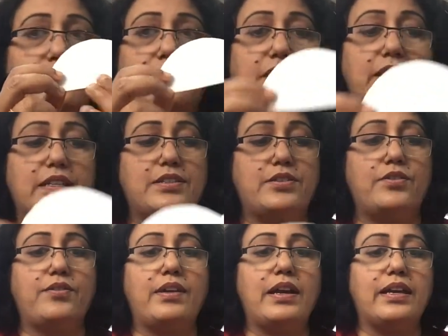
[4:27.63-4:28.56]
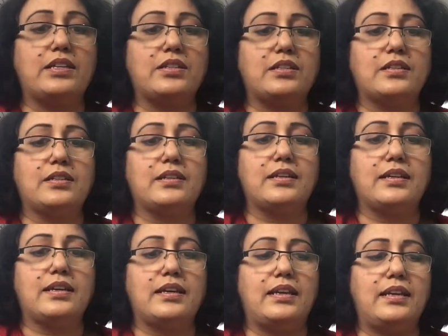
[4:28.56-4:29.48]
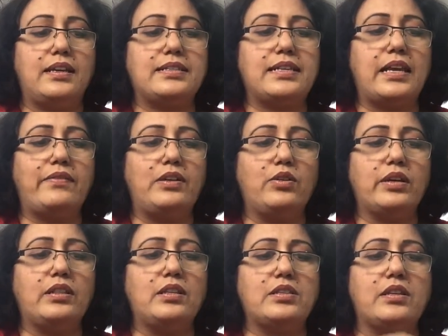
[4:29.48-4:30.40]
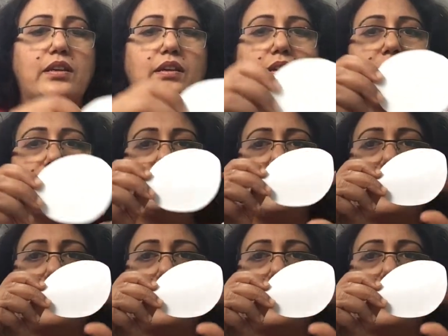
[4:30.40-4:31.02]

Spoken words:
Yes, you're right. Let's have a look at the circle and see